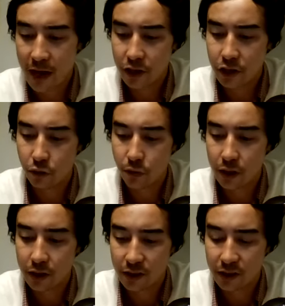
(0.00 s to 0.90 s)
for cancer and
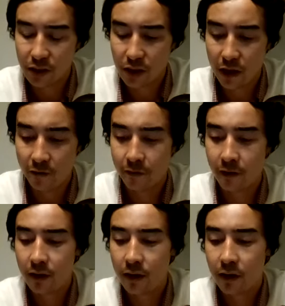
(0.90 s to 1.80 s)
rare diseases have
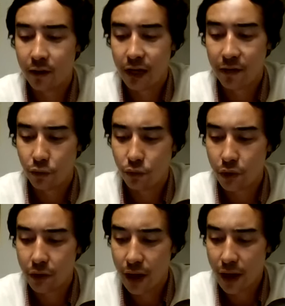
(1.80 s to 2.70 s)
they have a
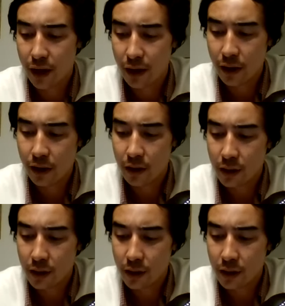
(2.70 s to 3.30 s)
really high